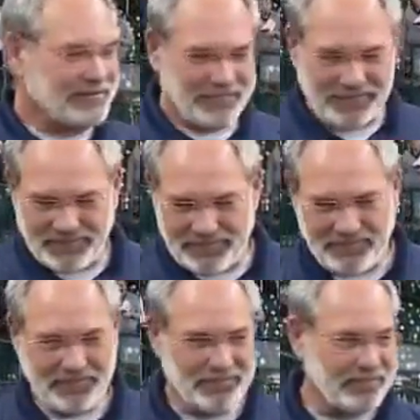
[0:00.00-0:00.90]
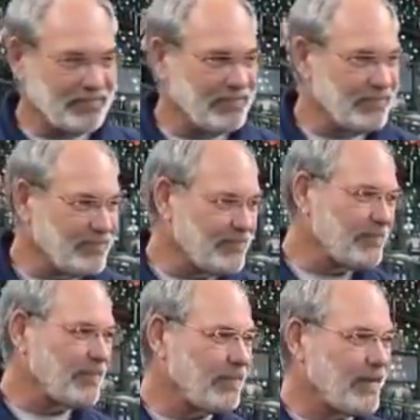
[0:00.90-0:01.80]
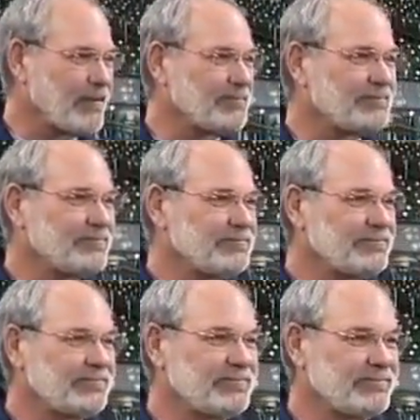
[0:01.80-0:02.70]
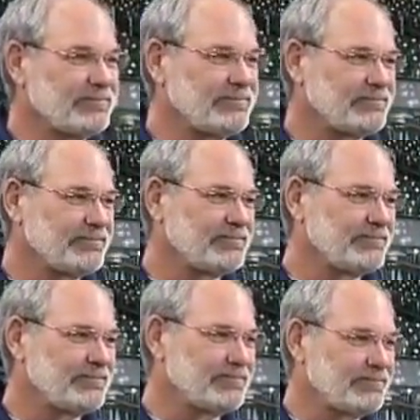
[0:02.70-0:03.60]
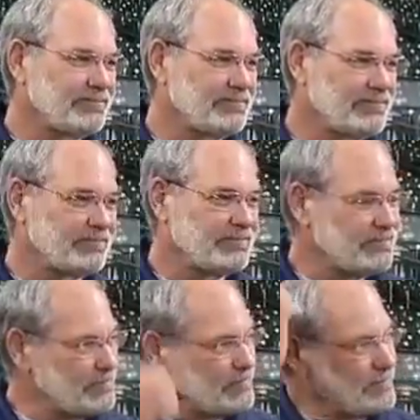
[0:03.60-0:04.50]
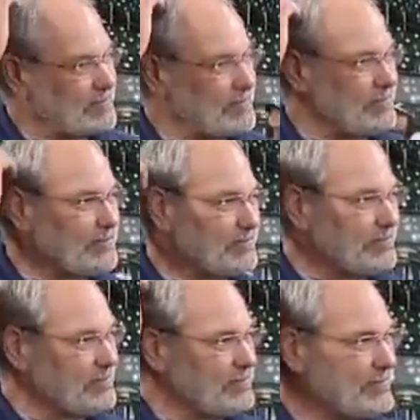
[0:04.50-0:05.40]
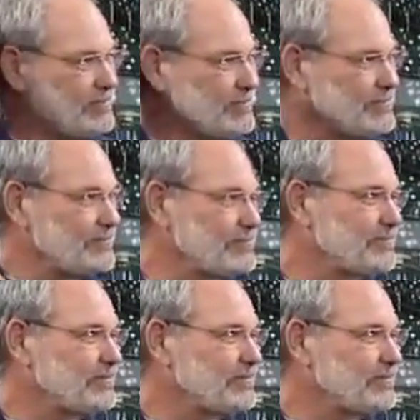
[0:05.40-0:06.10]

No words are spoken by the person on screen.